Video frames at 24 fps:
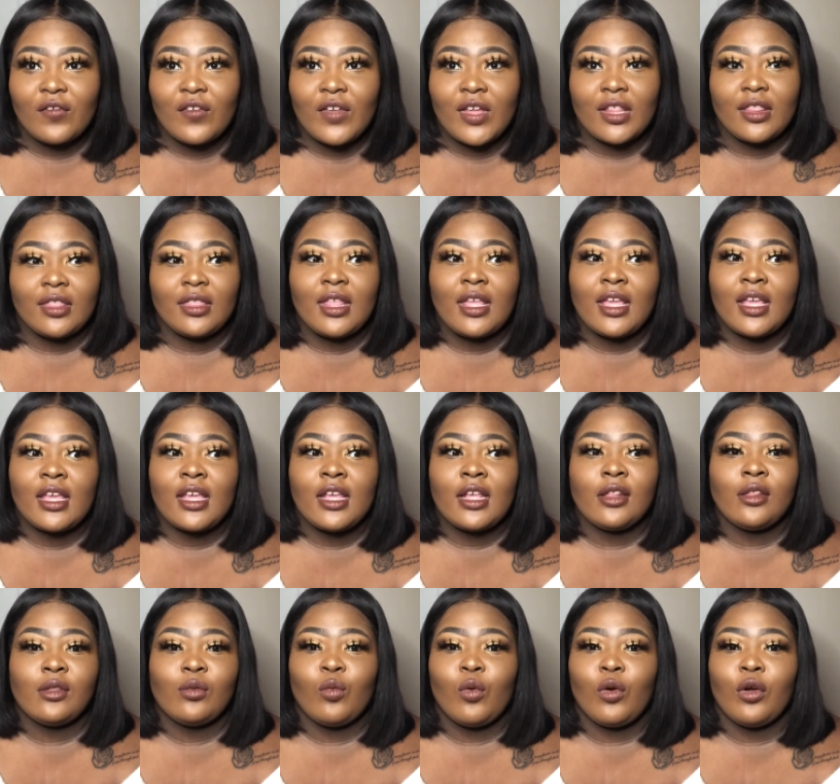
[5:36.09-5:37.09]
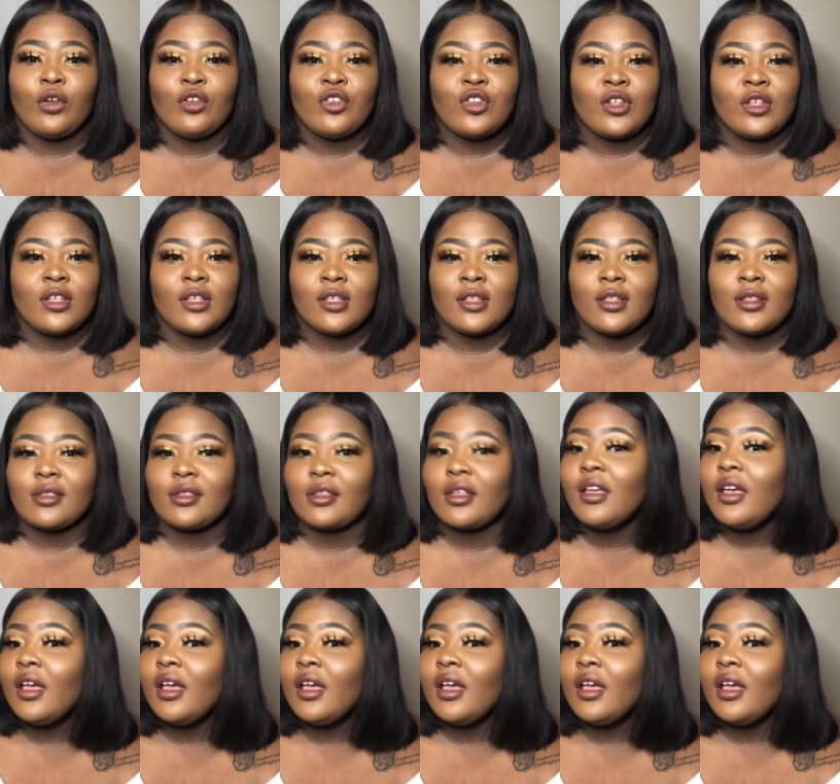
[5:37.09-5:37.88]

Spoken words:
and things were just,